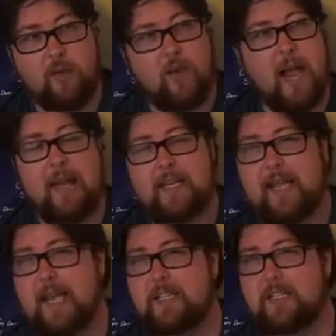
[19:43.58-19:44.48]
I
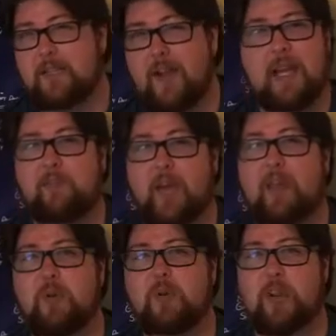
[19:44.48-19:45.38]
had to
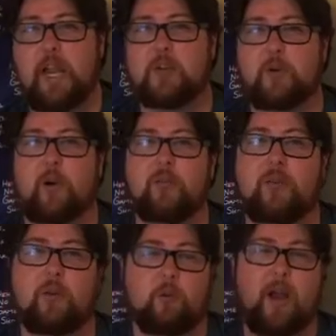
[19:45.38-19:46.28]
pick between Andrew
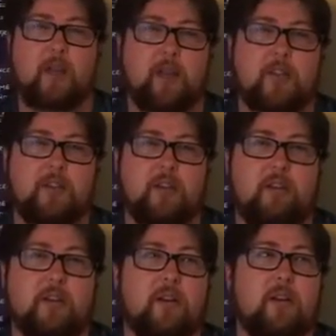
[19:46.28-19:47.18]
Garfield or Ryan
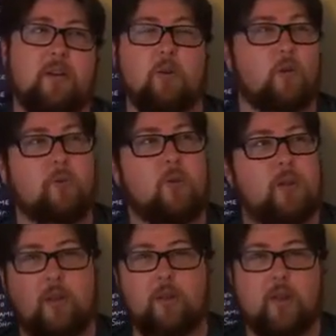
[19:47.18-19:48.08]
Gosling, or who
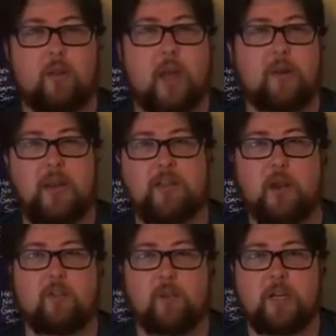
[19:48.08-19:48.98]
the other nominees
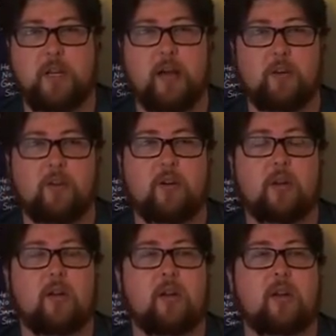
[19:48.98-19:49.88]
are for Best Actor,
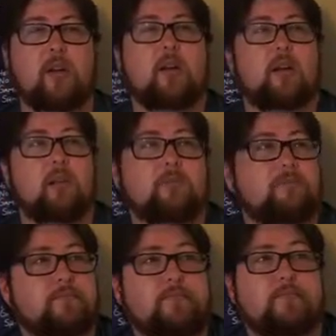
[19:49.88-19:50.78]

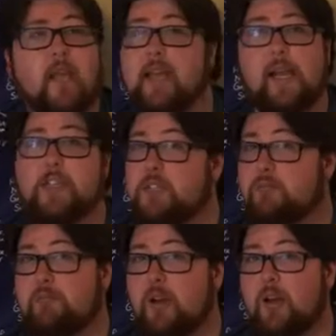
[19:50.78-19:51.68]
I
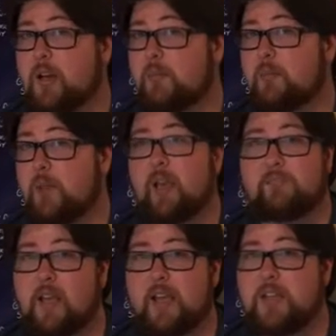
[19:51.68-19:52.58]
guess
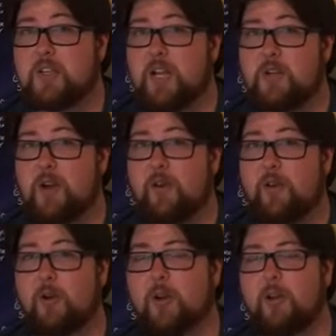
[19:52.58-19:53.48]
Andrew
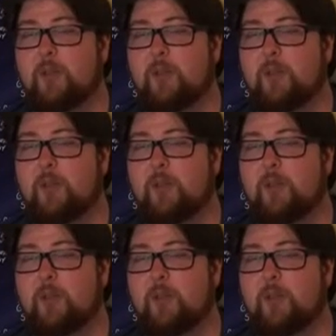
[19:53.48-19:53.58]
Garfield.